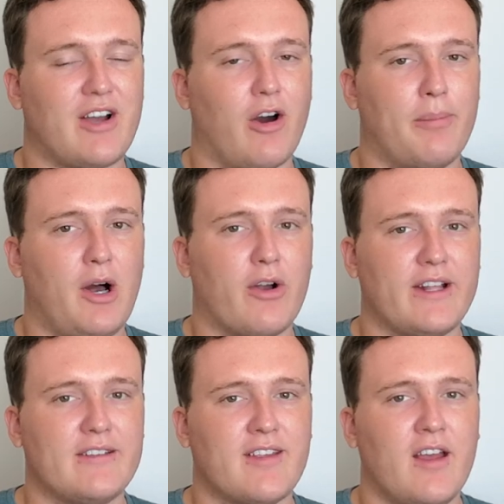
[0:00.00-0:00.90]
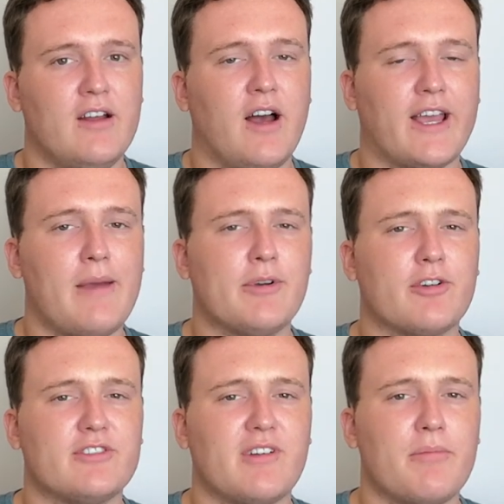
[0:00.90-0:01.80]
card bargains, I came
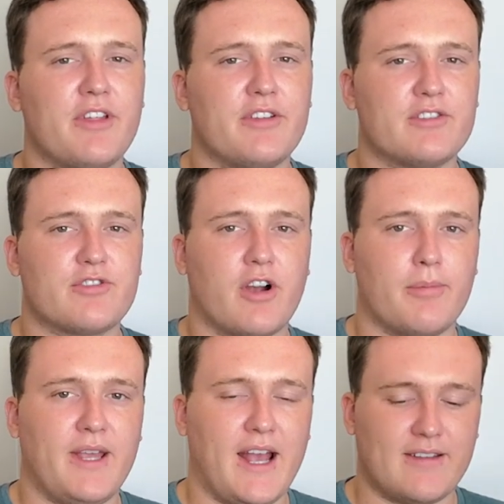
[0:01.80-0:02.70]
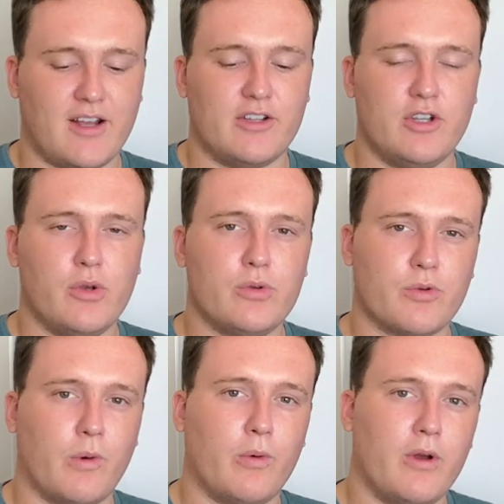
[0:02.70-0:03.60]
across something that struck me as
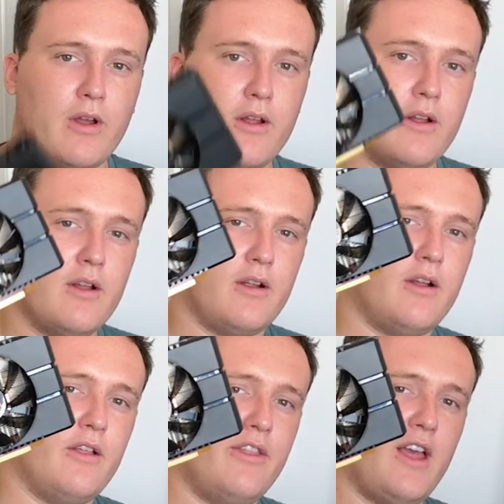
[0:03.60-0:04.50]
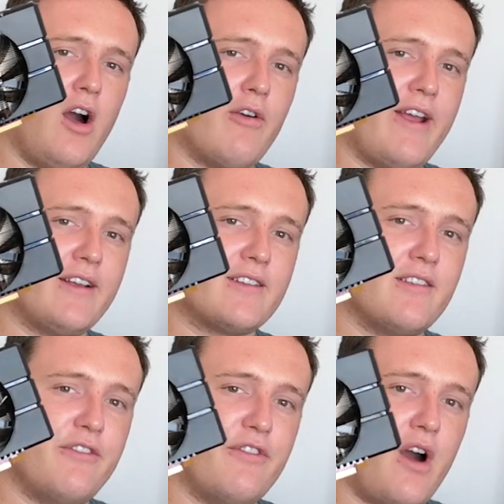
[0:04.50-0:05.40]
unusual. The
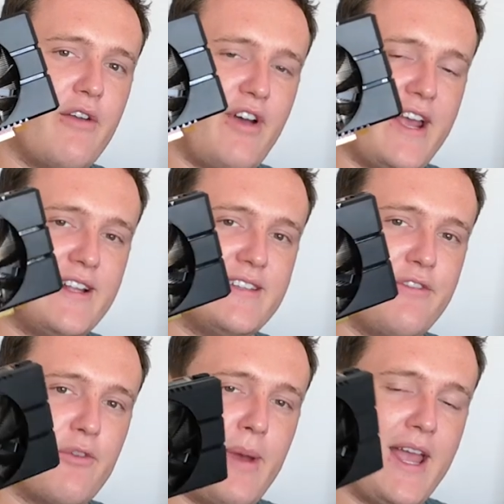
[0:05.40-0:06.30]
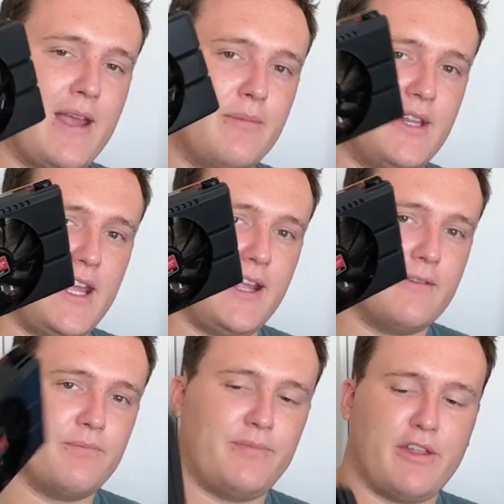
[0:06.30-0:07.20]
RX 580 from AMD.
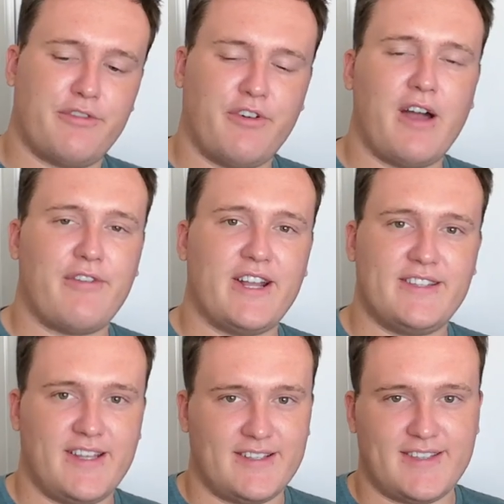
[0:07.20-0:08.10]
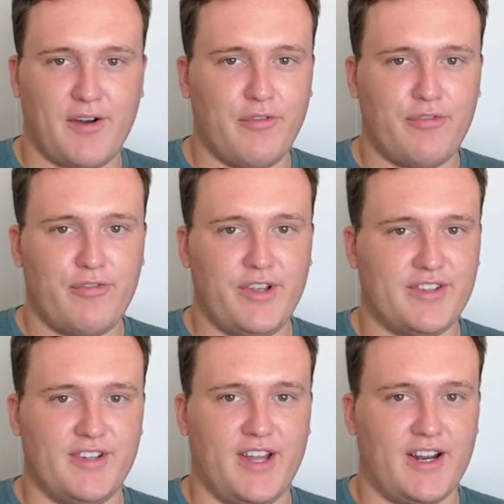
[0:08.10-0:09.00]
Now the 580 itself
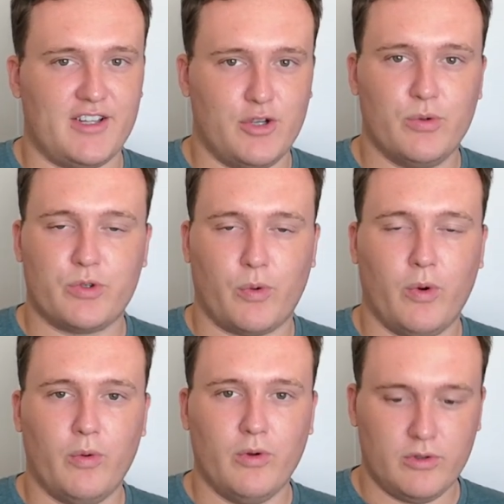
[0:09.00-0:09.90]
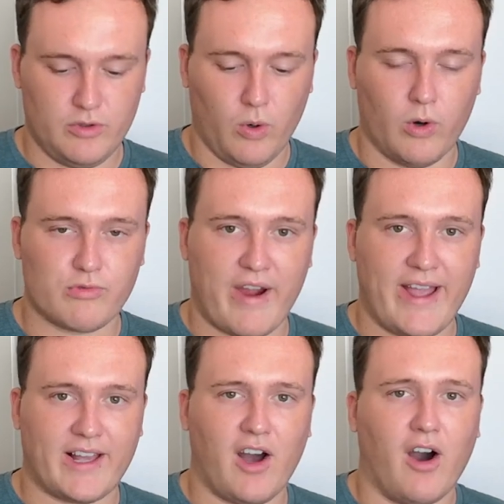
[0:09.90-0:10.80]
isn't an unusual nor
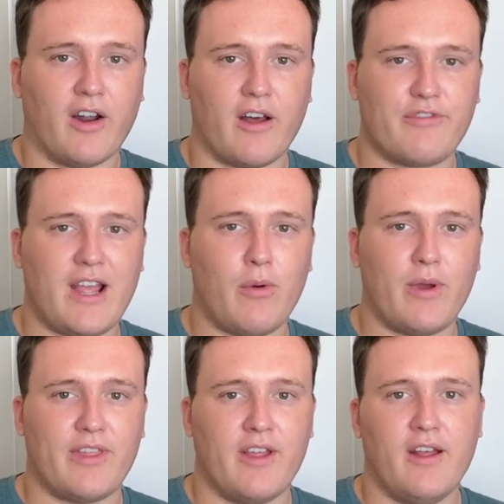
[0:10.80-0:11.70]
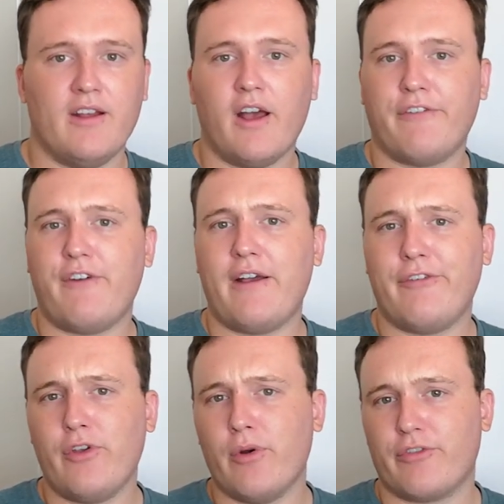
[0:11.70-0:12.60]
rare card. I've dealt with a fair
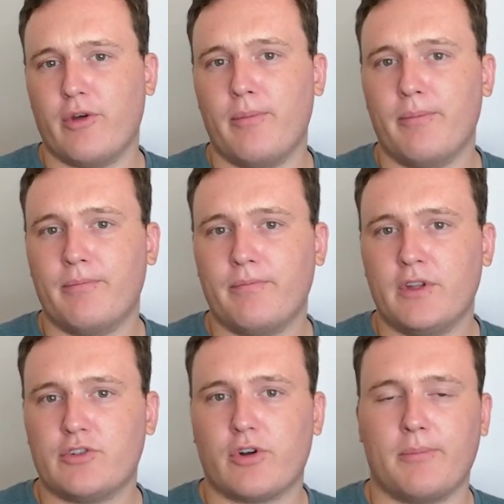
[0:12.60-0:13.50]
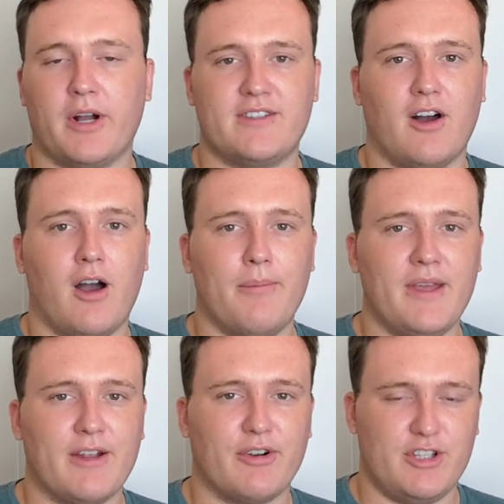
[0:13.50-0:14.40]
few of them during my time
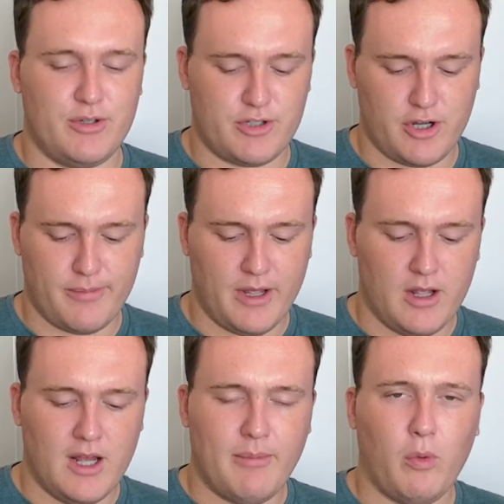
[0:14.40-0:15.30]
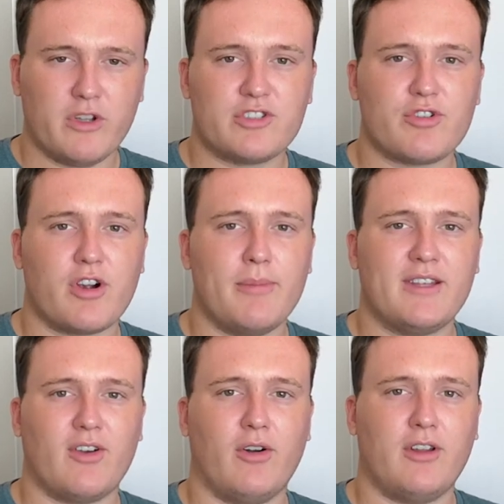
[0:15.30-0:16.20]
here on YouTube, but what struck me
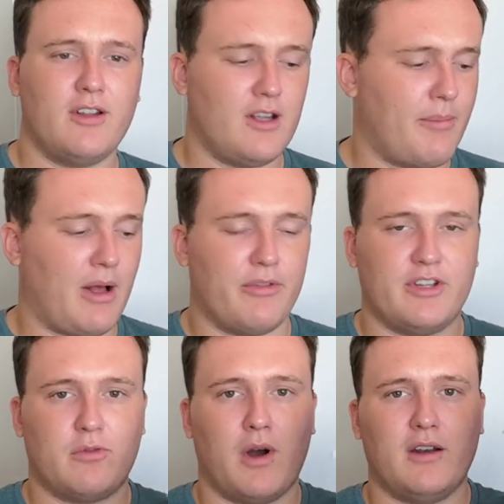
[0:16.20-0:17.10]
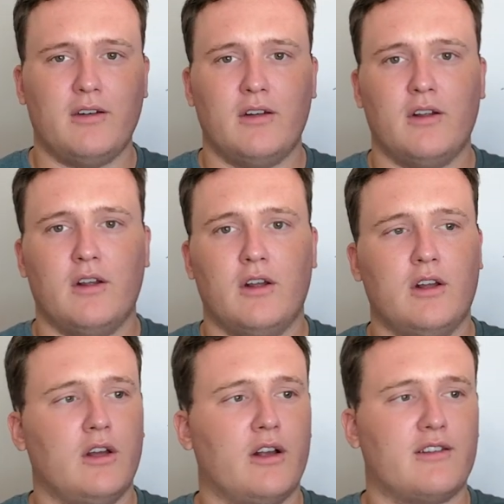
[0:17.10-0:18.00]
as odd about this one,
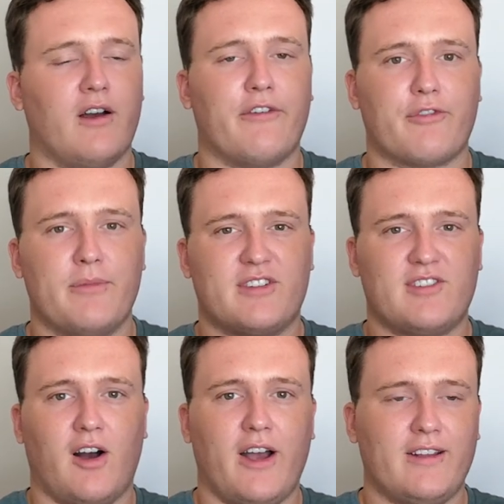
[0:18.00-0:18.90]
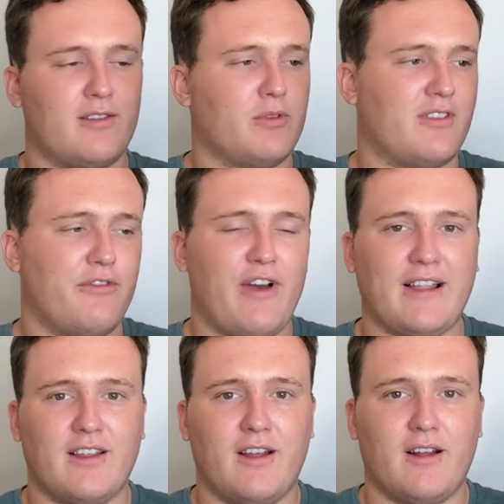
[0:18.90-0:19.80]
aside from the size, was the
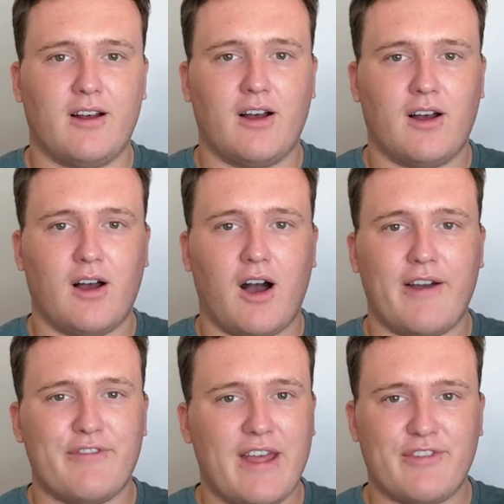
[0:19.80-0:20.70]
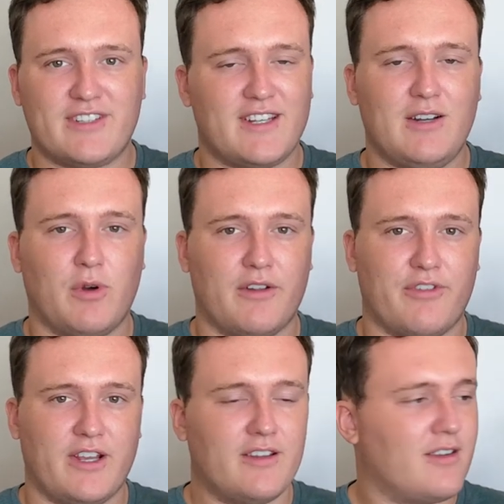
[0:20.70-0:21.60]
fact that I've never seen one of
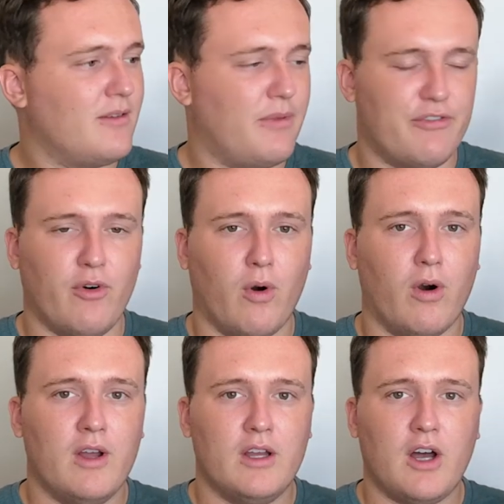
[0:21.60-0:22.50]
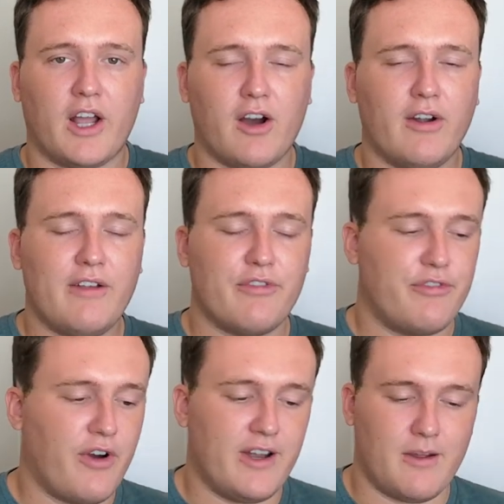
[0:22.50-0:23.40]
these before. I can't even
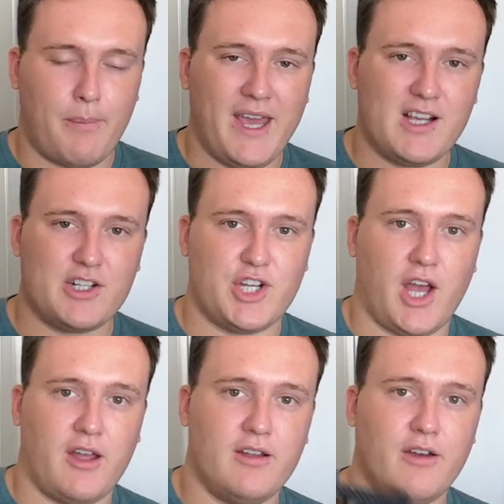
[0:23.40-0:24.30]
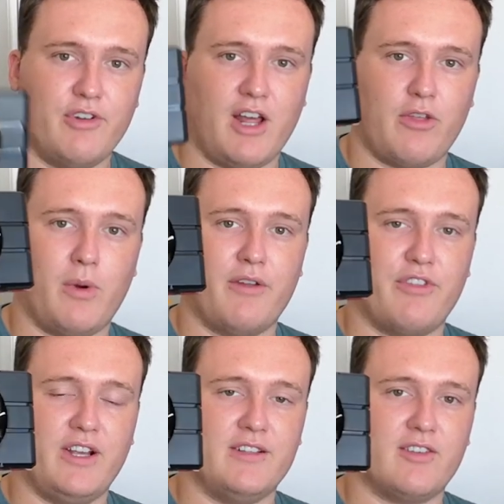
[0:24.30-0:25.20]
find a picture of another one of
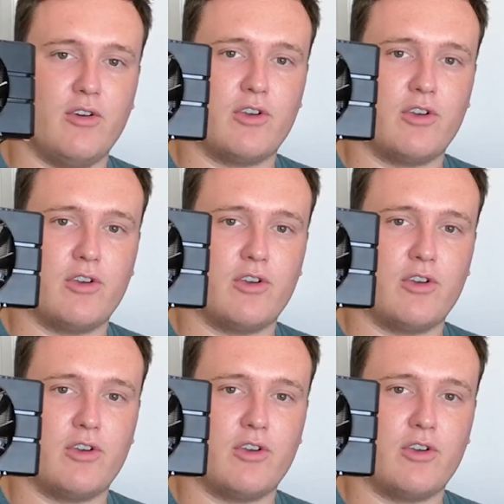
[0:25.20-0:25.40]
these on